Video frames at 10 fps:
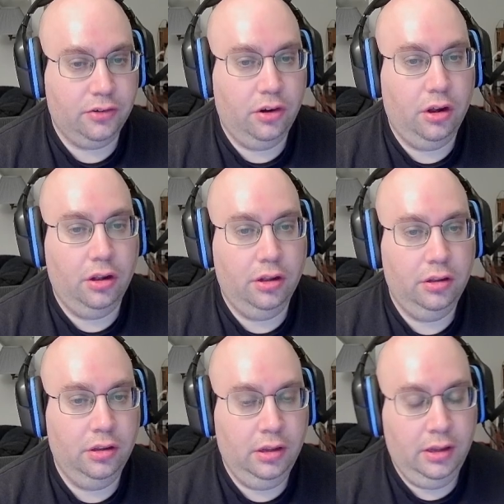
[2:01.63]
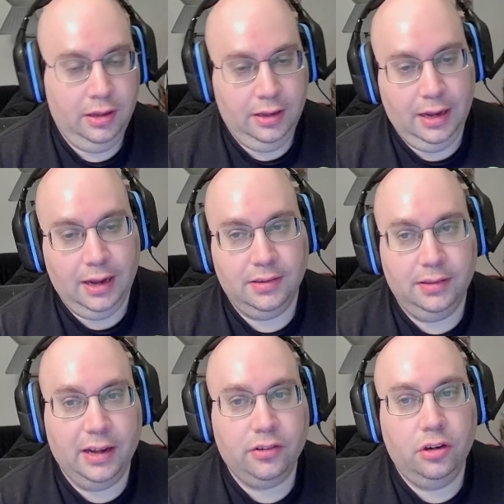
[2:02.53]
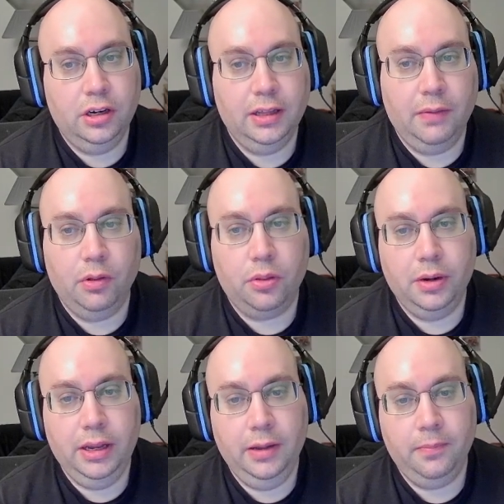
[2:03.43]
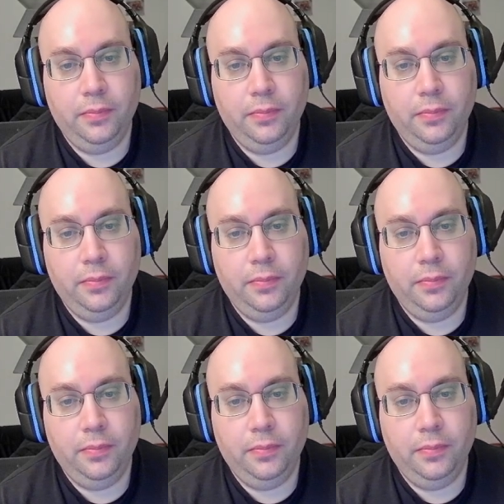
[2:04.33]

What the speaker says: hall has a lectern at level 3.